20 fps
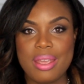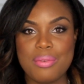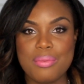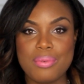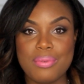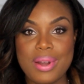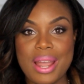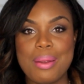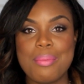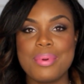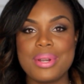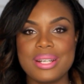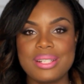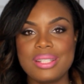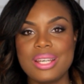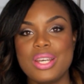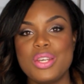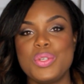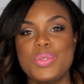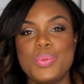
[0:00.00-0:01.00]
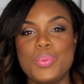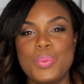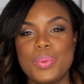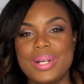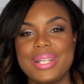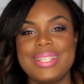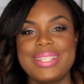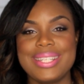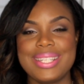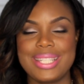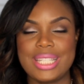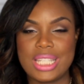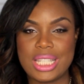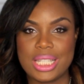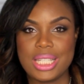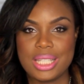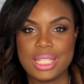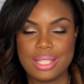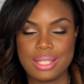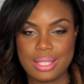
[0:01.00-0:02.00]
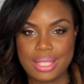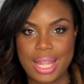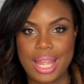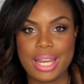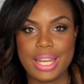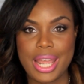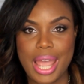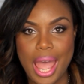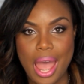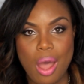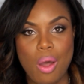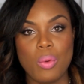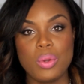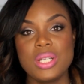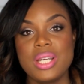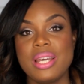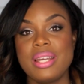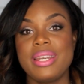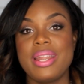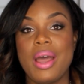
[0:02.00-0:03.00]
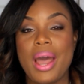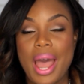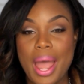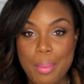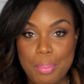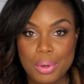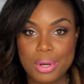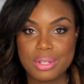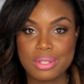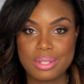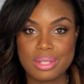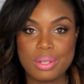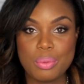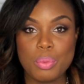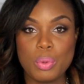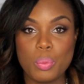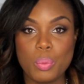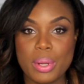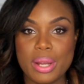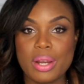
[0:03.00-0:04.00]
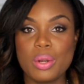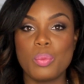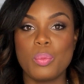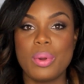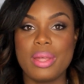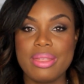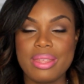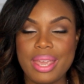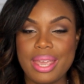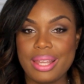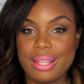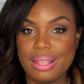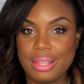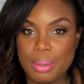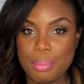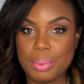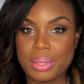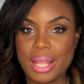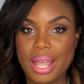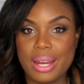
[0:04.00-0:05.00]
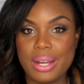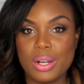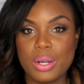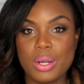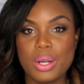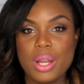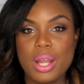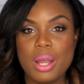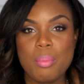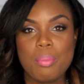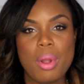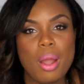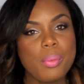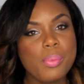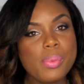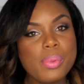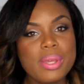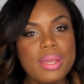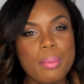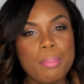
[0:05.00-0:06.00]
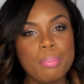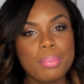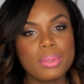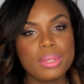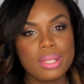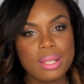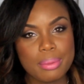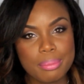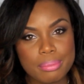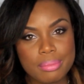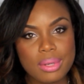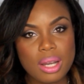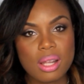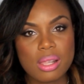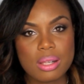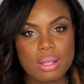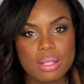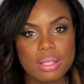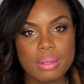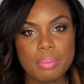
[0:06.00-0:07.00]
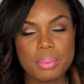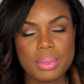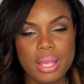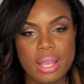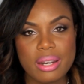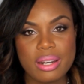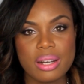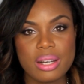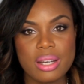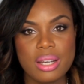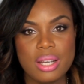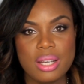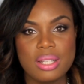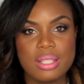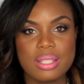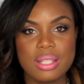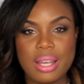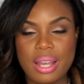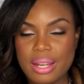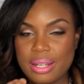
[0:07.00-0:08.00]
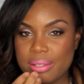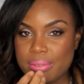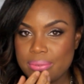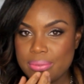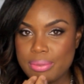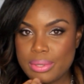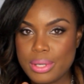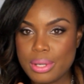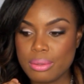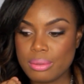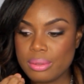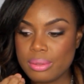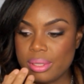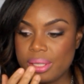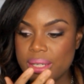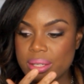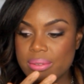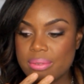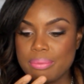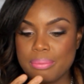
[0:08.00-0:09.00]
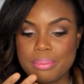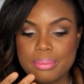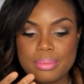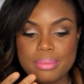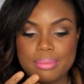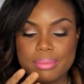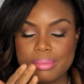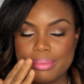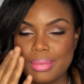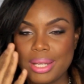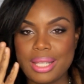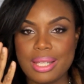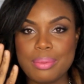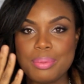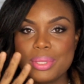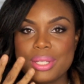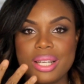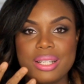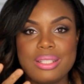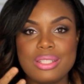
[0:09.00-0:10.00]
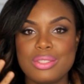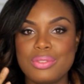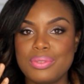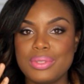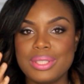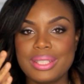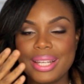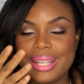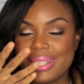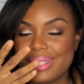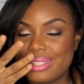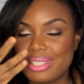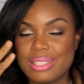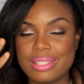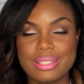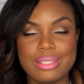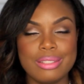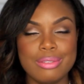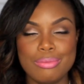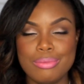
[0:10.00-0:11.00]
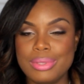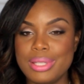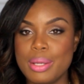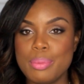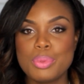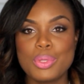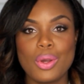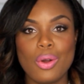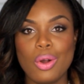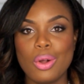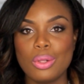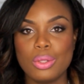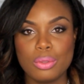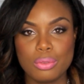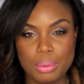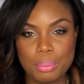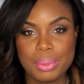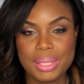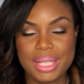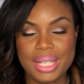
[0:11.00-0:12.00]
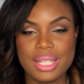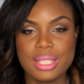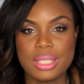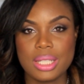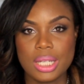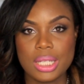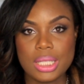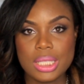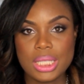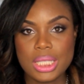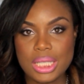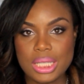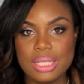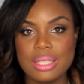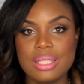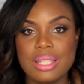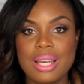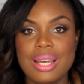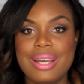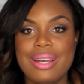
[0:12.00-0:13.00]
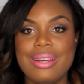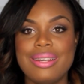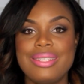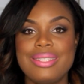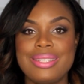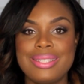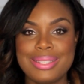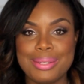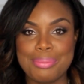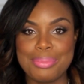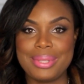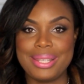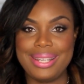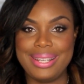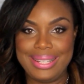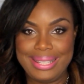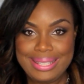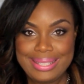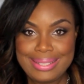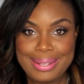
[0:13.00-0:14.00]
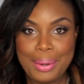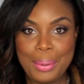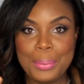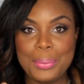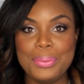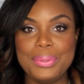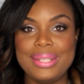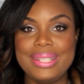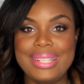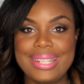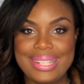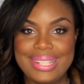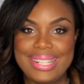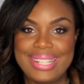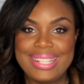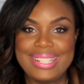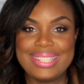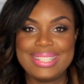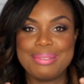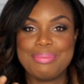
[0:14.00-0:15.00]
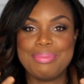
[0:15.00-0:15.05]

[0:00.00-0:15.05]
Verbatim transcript: and vibrant. You want to stand out. Now, I personally would wear it with a lip liner, probably a plum colored lip liner to kind of, you know, give my lips, I just feel like it's just lips all over the place. It needs something to hold it in. It needs